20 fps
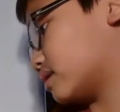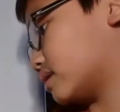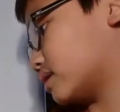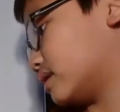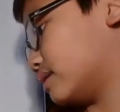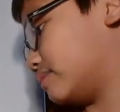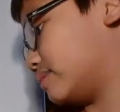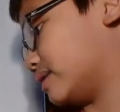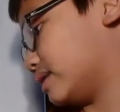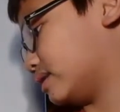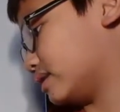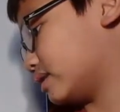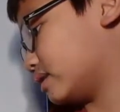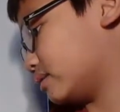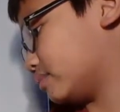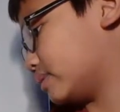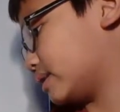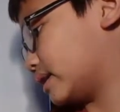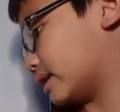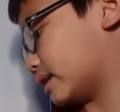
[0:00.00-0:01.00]
going to be a little
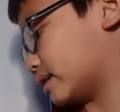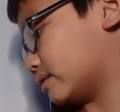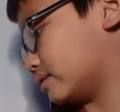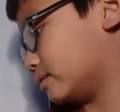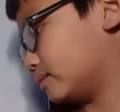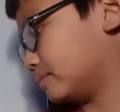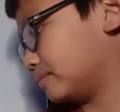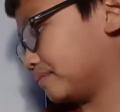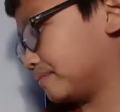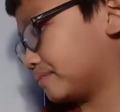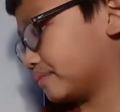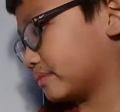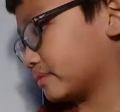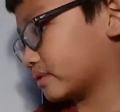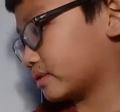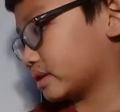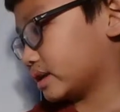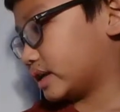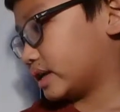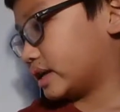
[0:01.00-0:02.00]
bit now.
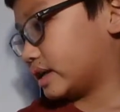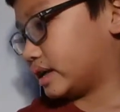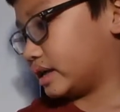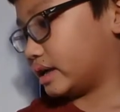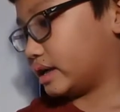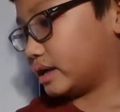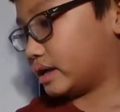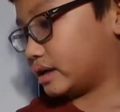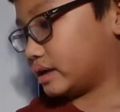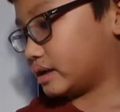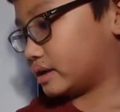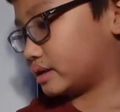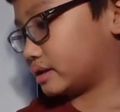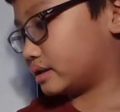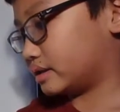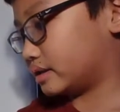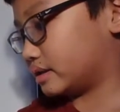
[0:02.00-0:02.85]
And